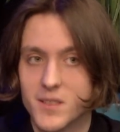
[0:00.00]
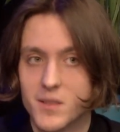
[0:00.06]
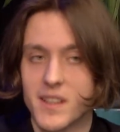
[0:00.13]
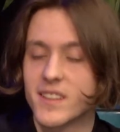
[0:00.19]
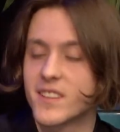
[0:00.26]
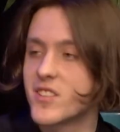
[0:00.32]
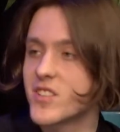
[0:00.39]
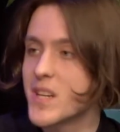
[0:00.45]
say,
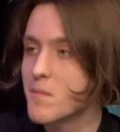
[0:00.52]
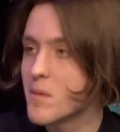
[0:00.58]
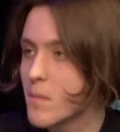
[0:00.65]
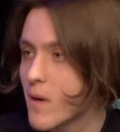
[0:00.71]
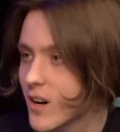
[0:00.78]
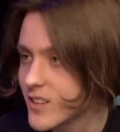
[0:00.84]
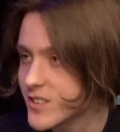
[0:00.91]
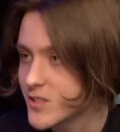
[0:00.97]
the cheaper
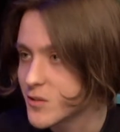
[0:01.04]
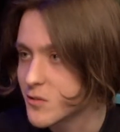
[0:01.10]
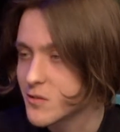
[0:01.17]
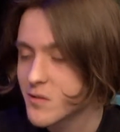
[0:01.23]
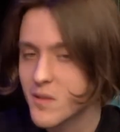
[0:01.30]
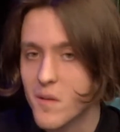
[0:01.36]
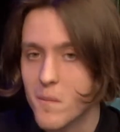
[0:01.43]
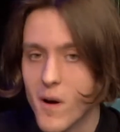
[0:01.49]
parts of
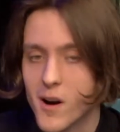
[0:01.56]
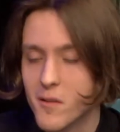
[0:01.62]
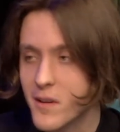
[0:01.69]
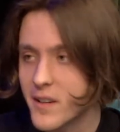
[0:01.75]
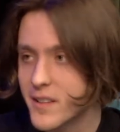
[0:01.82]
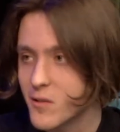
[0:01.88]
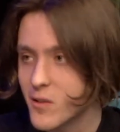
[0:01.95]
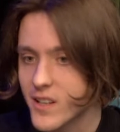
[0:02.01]
Bath
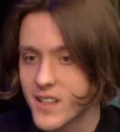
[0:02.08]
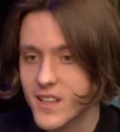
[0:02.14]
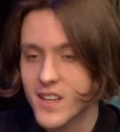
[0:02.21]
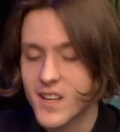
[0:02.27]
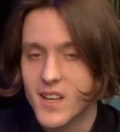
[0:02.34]
anyway.